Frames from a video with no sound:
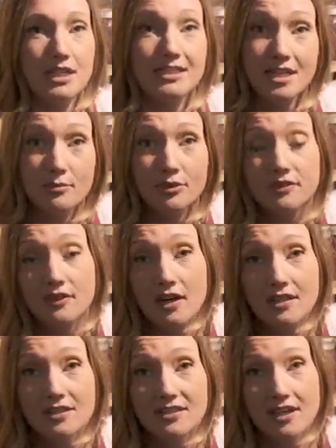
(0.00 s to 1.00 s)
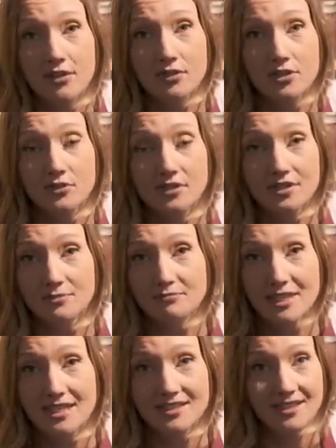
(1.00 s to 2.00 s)
a neighbor of ours that grows
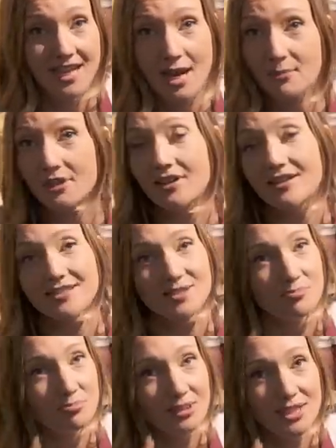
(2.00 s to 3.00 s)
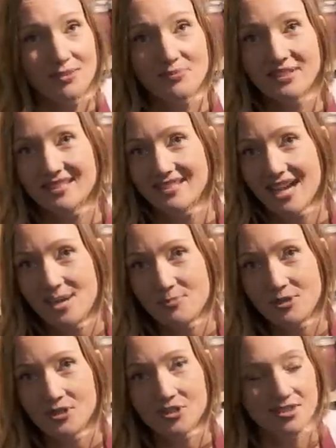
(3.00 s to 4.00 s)
amazing apricots and plums and
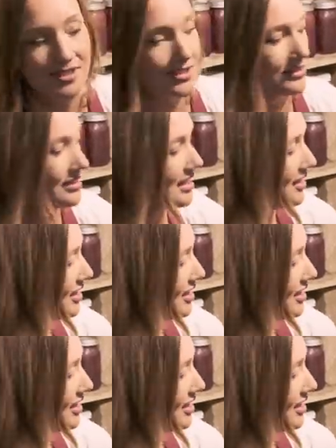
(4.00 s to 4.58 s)
apples and